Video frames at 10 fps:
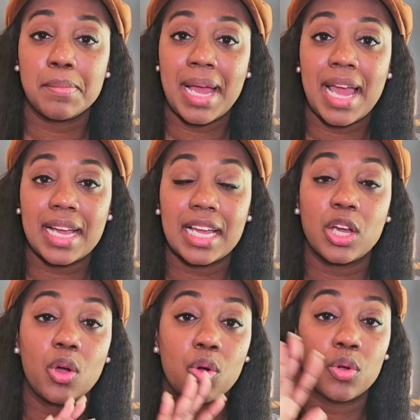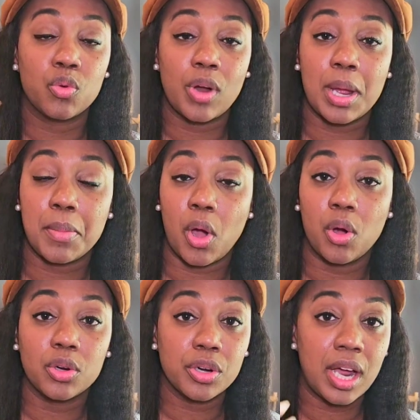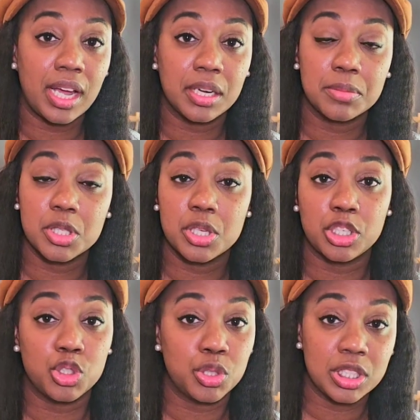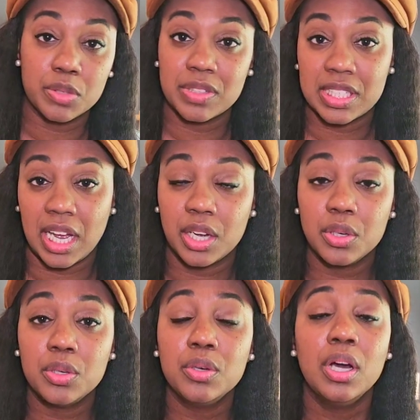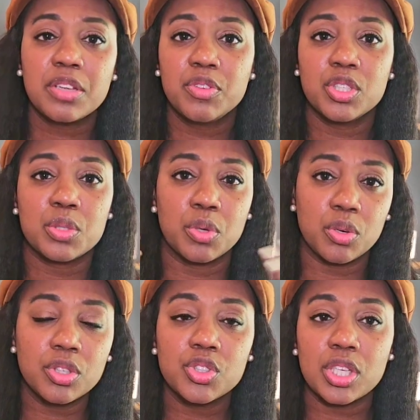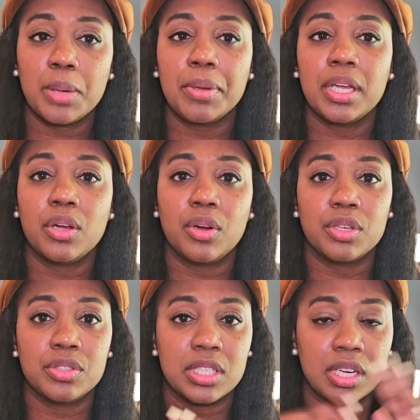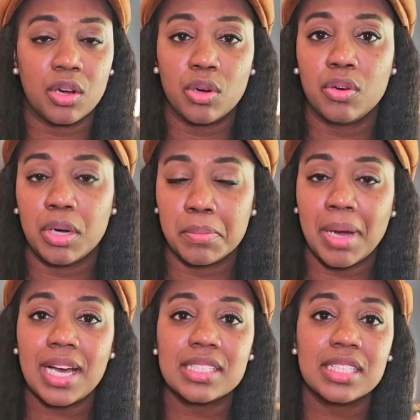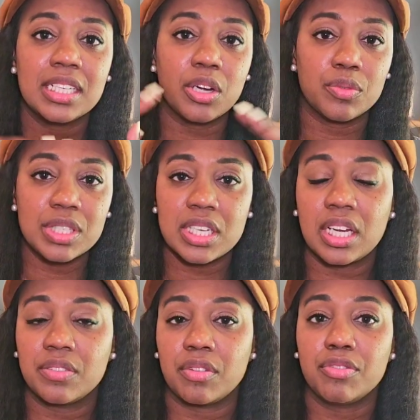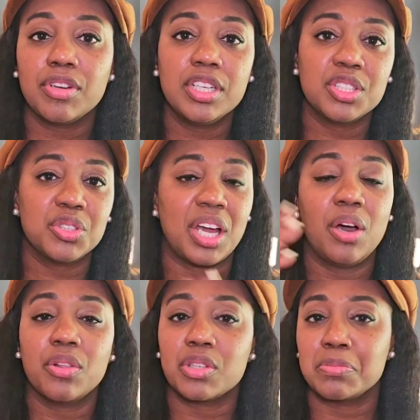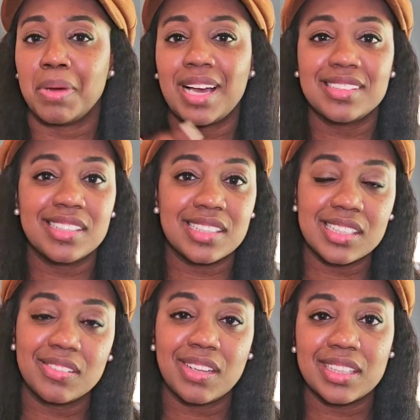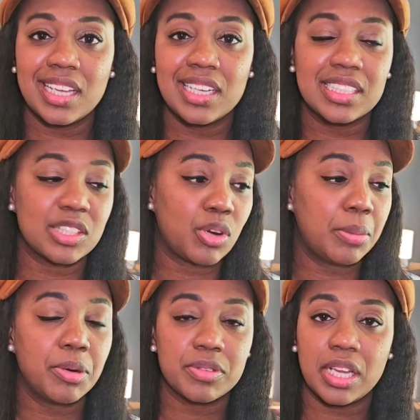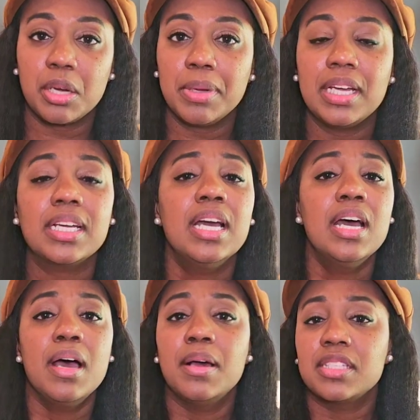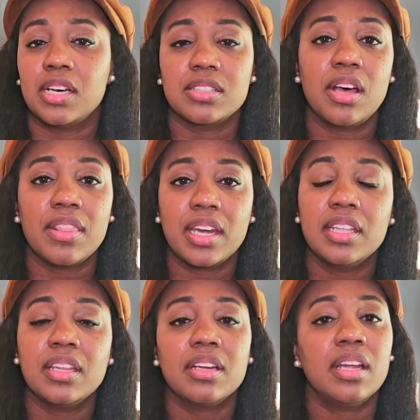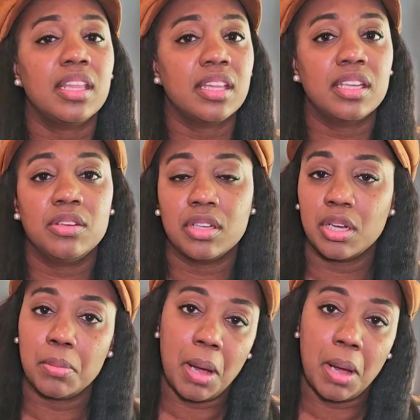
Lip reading: a bag and go grab all your items that you need to recycle, especially if you just went grocery shopping or you did a whole unboxing or restocking of the fridge and you got all those boxes and stuff like that, just grab your recycle bag, toss all that in there, and then you can go